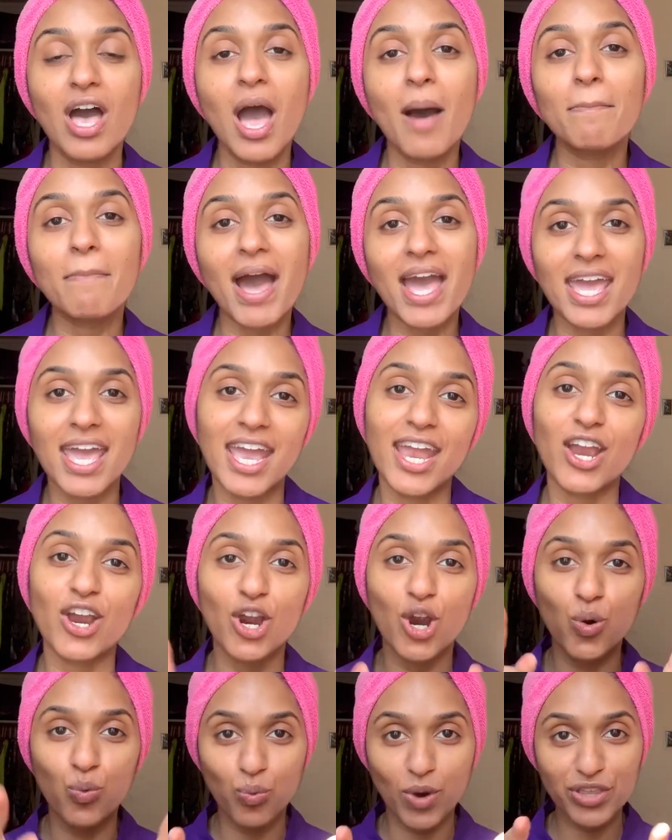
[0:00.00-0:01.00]
my
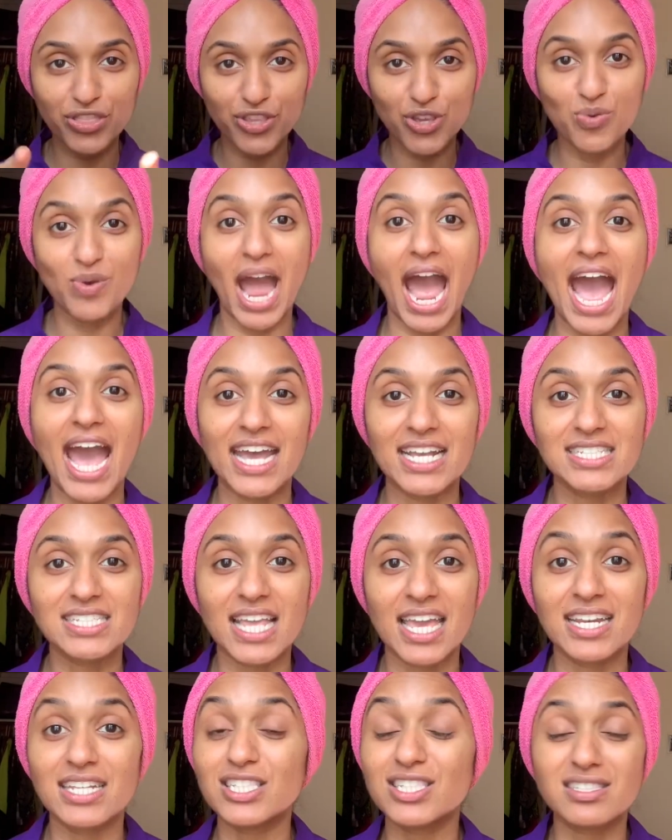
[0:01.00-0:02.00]
hair with you guys,
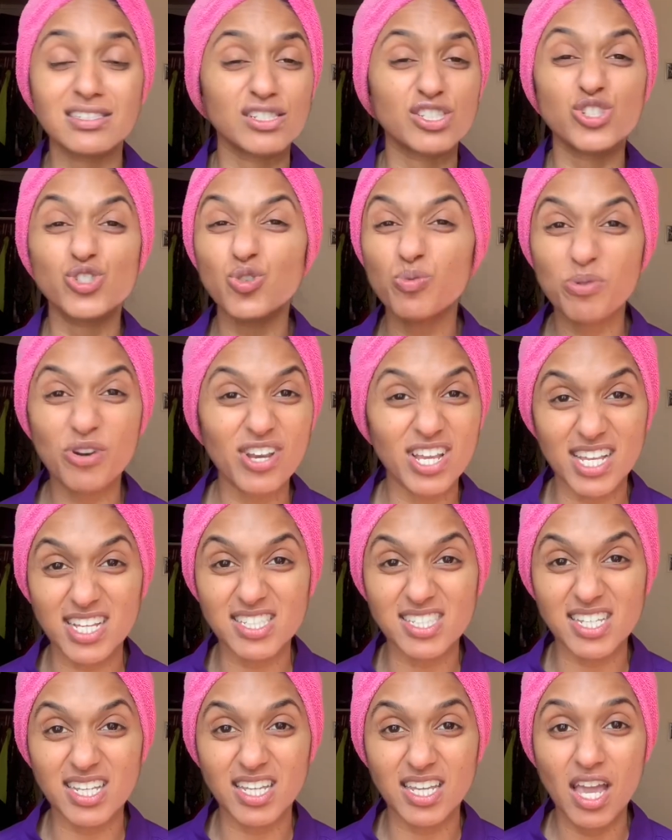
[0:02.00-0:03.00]
and it's super
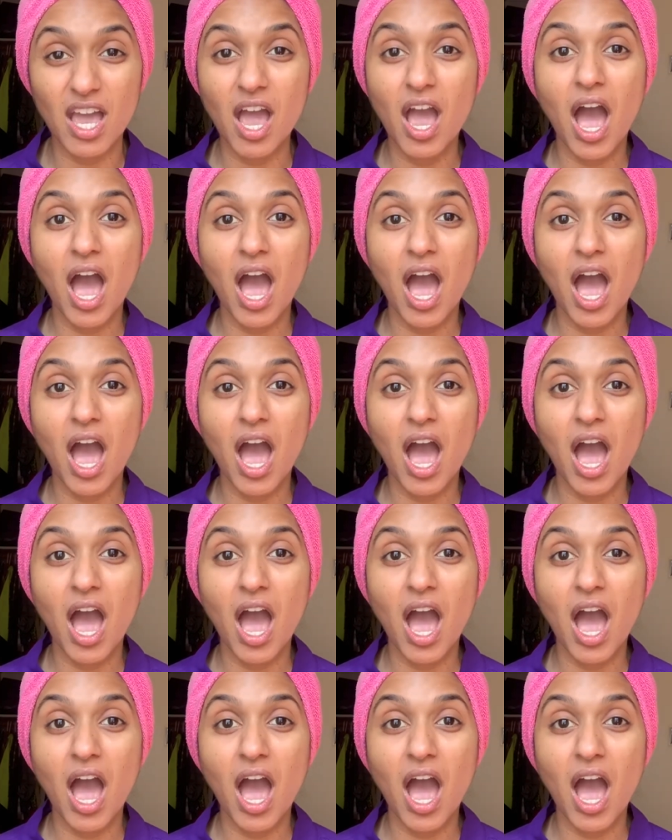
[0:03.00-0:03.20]
easy.